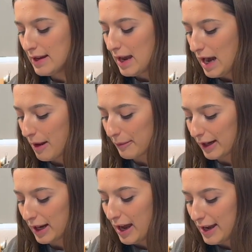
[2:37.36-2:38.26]
and I'm
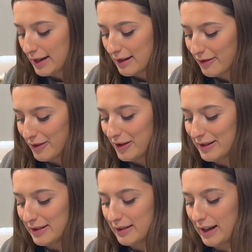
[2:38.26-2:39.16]
gonna cut
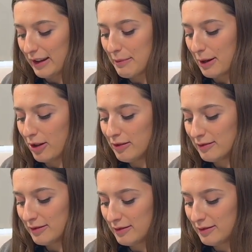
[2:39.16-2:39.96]
down the middle,